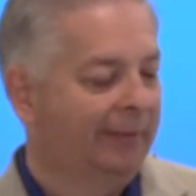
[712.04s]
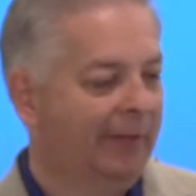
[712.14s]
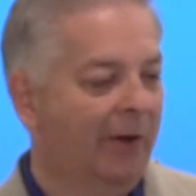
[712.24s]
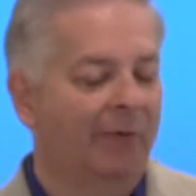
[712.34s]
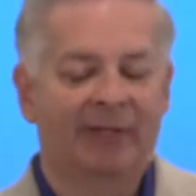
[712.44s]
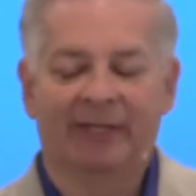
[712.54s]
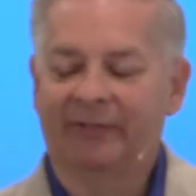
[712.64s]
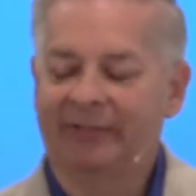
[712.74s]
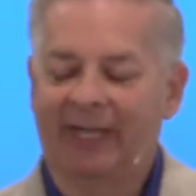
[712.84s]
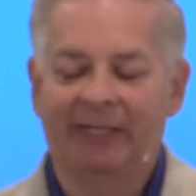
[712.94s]
Know this,
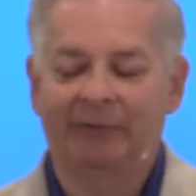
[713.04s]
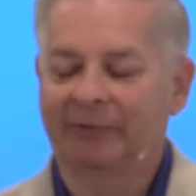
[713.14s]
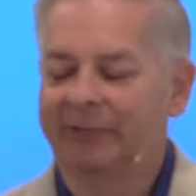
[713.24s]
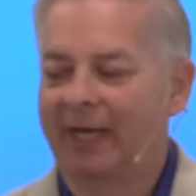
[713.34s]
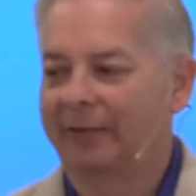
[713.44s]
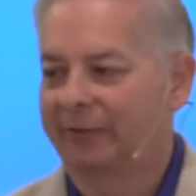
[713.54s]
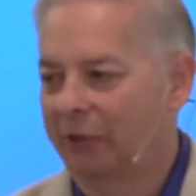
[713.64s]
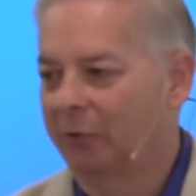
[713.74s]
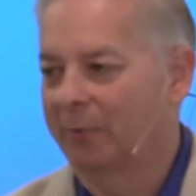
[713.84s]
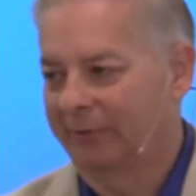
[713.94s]
Daniel is not
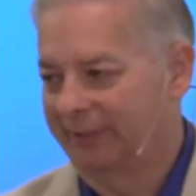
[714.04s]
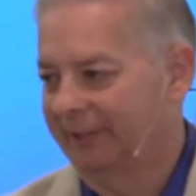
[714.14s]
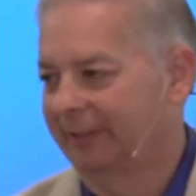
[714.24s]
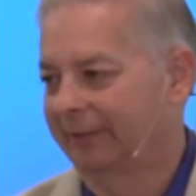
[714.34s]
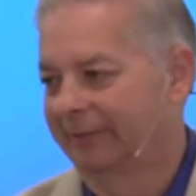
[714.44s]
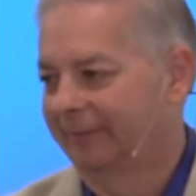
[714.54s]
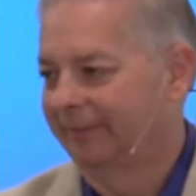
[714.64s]
showboating here.